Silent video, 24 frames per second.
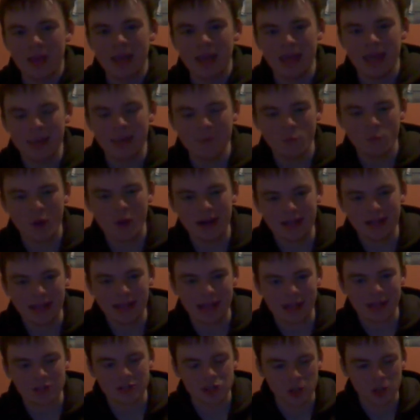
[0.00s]
Him
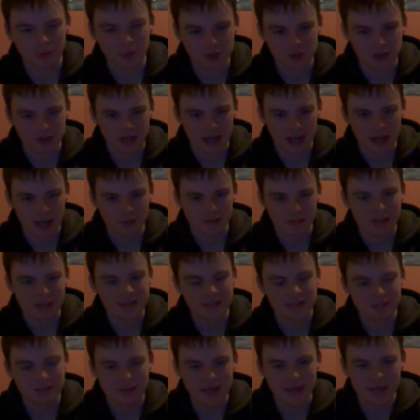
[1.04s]
winning at SummerSlam is
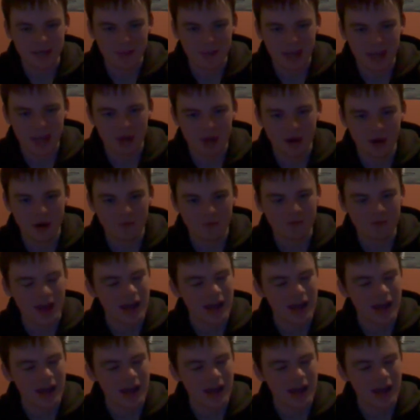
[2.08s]
the main payoff,